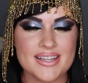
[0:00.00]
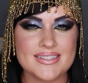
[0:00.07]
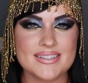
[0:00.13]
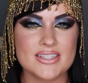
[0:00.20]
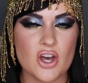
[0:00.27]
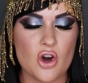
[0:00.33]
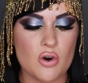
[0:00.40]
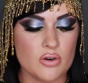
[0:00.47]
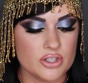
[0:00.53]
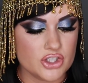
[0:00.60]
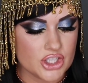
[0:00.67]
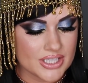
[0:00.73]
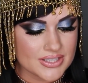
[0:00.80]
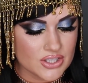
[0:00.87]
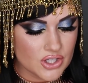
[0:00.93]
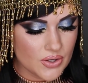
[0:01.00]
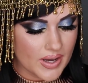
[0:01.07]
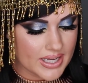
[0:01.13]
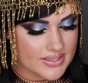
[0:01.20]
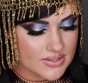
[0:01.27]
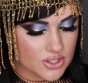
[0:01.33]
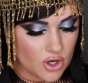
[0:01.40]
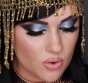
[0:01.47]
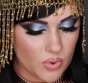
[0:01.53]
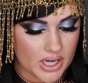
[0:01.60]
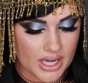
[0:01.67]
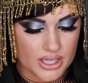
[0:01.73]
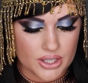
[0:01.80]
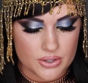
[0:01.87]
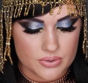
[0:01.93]
So just so you guys know what I
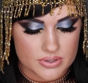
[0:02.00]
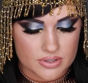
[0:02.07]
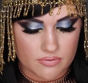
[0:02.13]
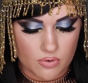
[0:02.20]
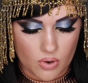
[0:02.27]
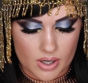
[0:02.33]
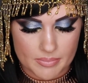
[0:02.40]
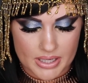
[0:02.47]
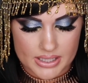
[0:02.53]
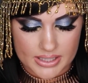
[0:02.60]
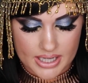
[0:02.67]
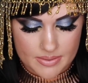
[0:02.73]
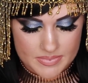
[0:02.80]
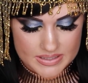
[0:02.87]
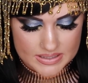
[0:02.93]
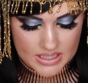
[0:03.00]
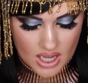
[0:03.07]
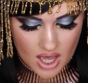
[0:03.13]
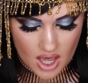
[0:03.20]
used for my lips,